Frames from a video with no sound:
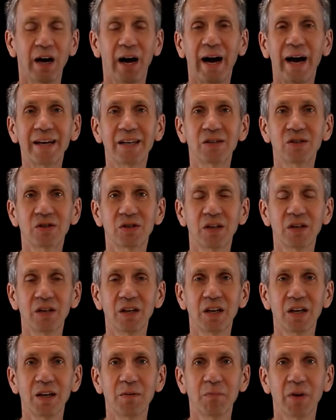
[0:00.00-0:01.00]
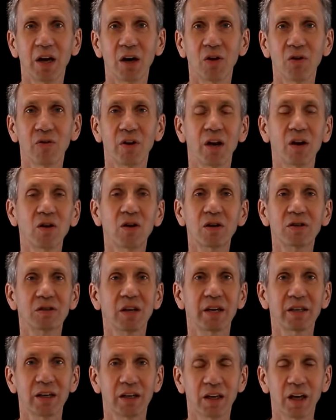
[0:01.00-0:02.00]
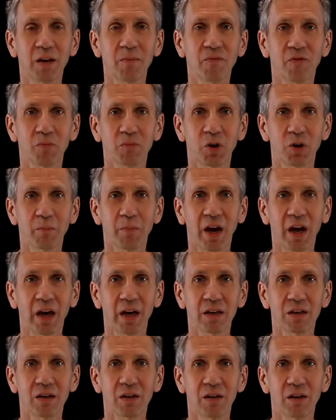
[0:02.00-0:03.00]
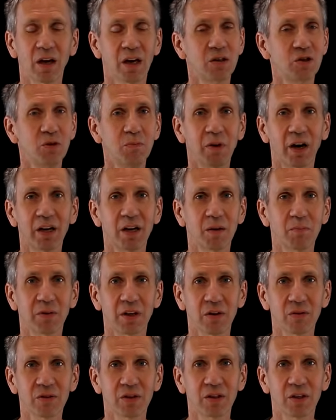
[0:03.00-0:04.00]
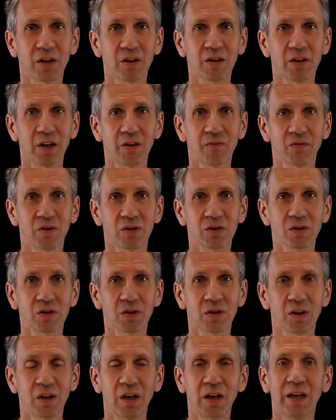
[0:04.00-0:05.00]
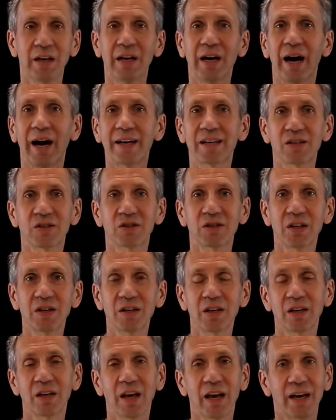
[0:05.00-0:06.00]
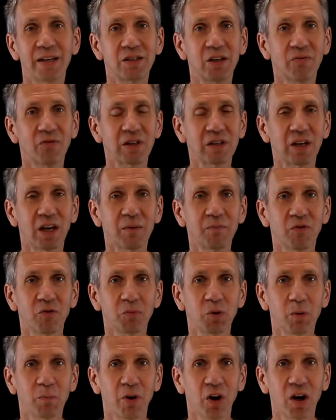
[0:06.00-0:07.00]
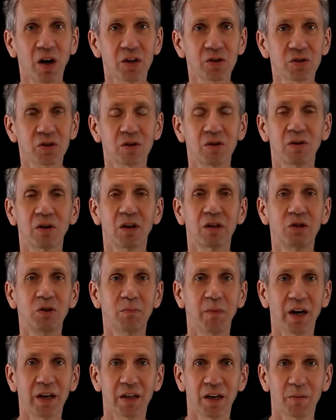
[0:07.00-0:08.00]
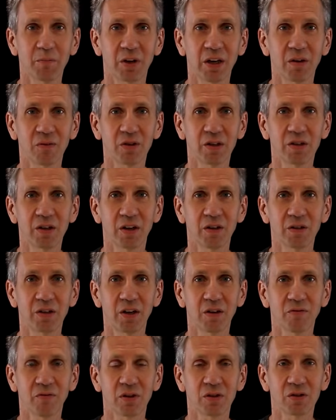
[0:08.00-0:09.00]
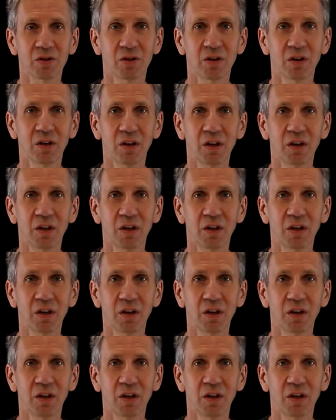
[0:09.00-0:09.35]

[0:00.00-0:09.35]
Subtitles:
I could send an email that looks like it came from your bank, and you might not be able to tell the difference. I could send it as if it came from your boss, and you might not be able to tell the difference.